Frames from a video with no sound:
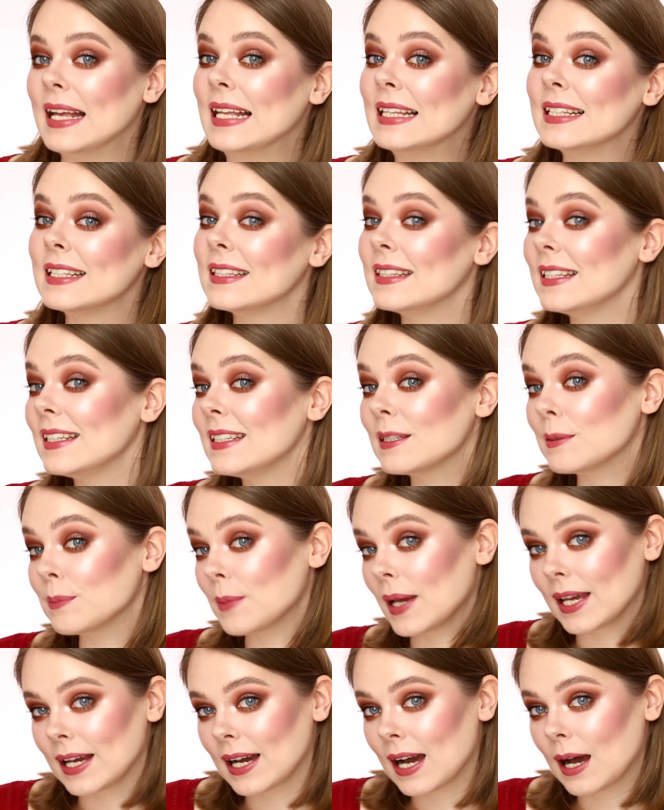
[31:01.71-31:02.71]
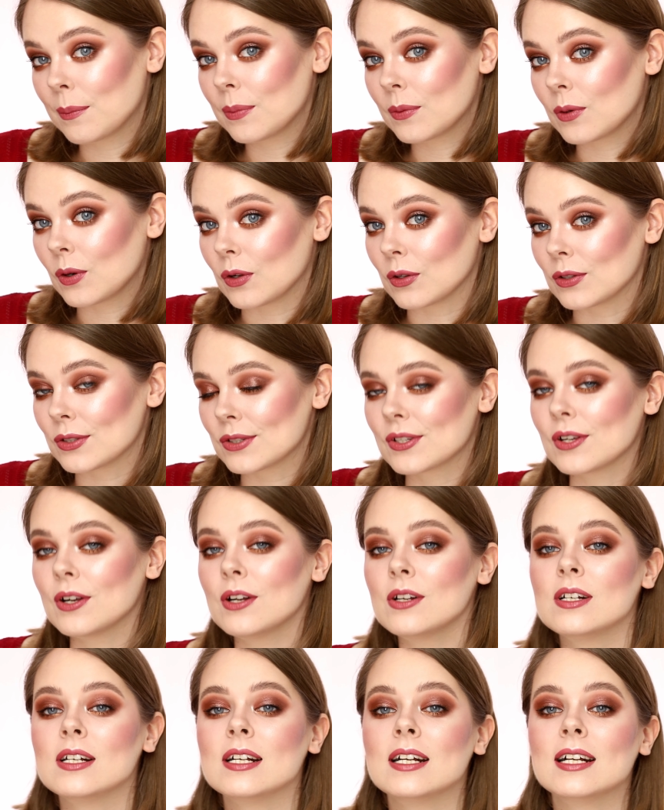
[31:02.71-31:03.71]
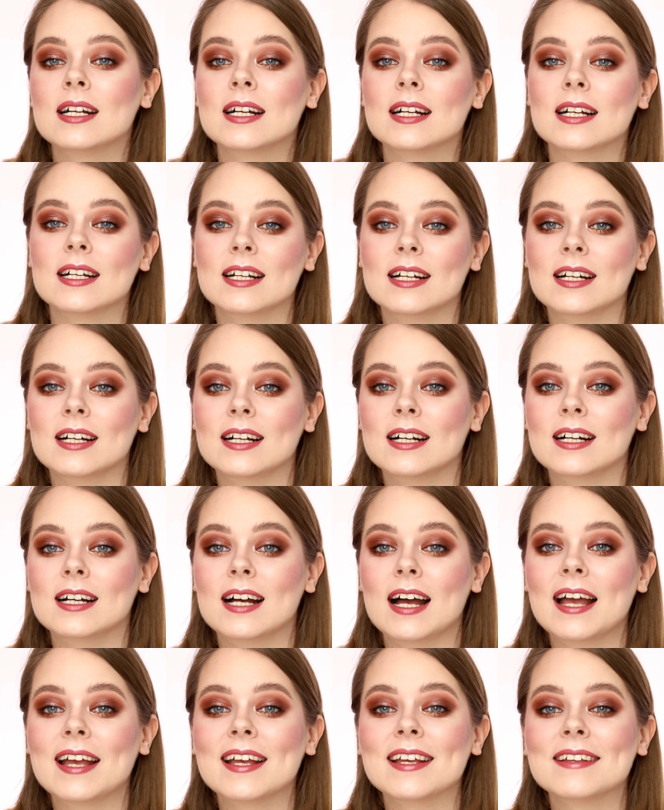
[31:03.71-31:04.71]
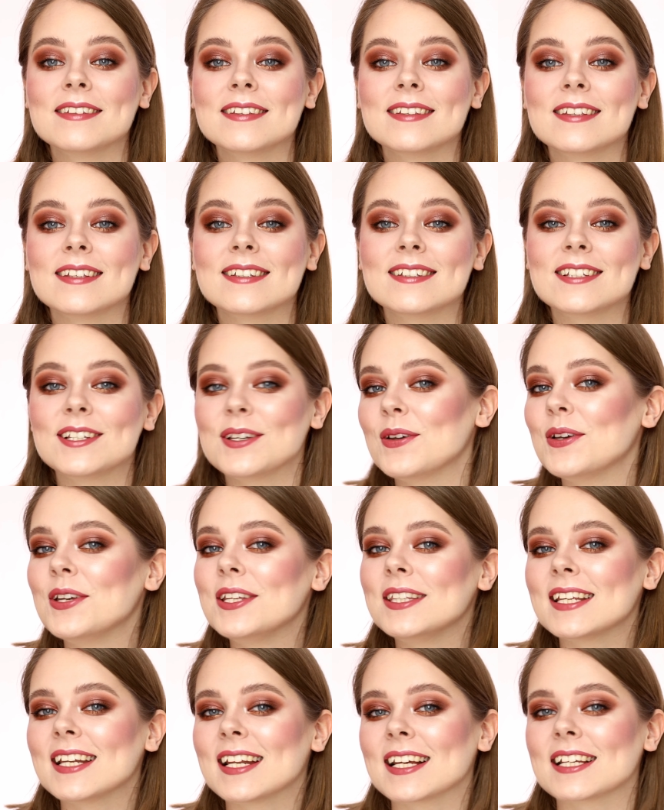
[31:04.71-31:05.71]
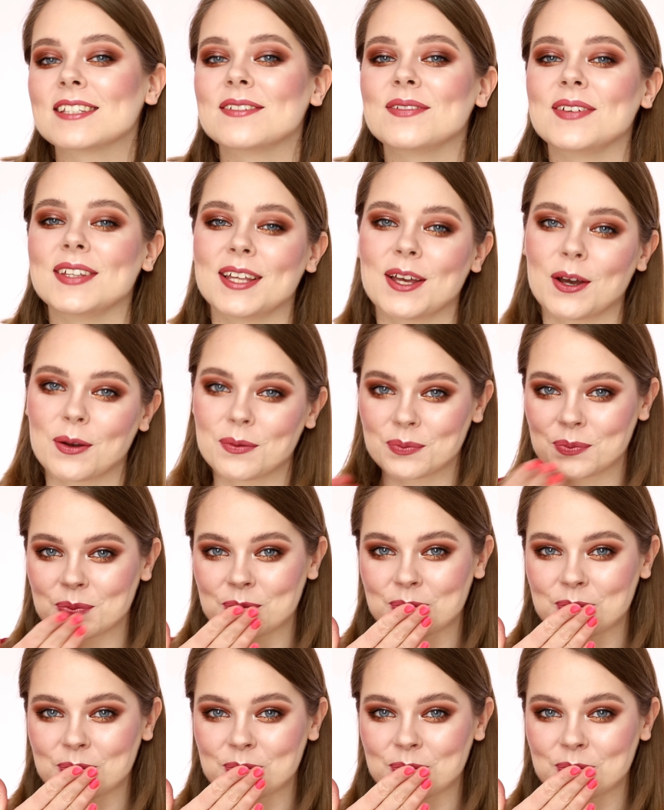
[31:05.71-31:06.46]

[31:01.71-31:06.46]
and this makeup also, and see you in the next video.